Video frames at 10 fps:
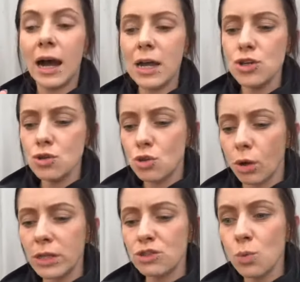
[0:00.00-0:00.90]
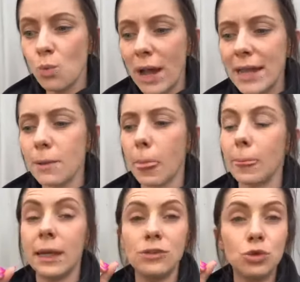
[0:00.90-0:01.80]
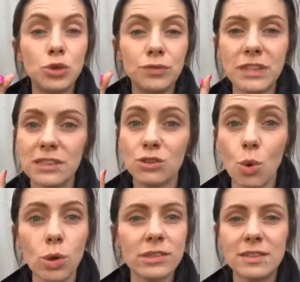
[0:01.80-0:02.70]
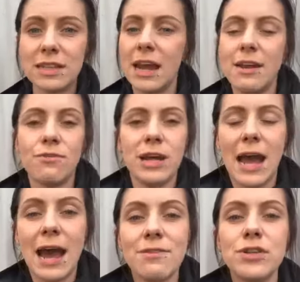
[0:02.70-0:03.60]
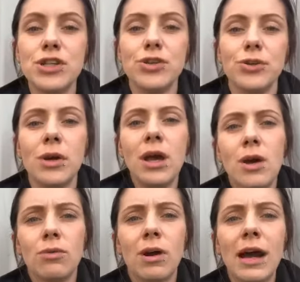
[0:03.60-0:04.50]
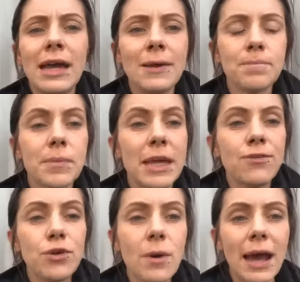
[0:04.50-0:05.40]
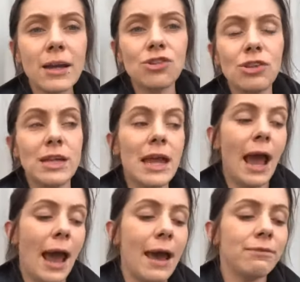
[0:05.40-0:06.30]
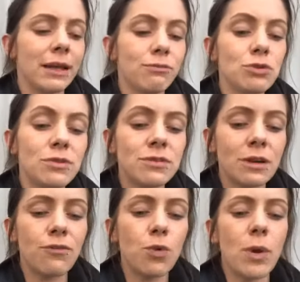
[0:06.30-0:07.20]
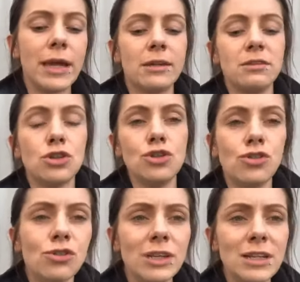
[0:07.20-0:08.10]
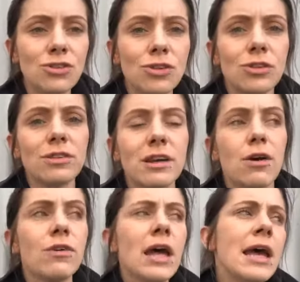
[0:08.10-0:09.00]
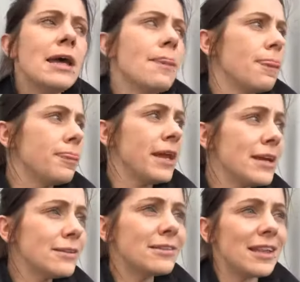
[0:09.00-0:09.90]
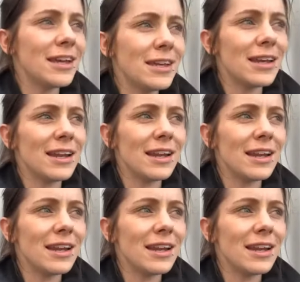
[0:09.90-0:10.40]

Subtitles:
Are you going to wait until you've exhausted every avenue, right? If you actually have levels of self-awareness and you tune into yourself, things that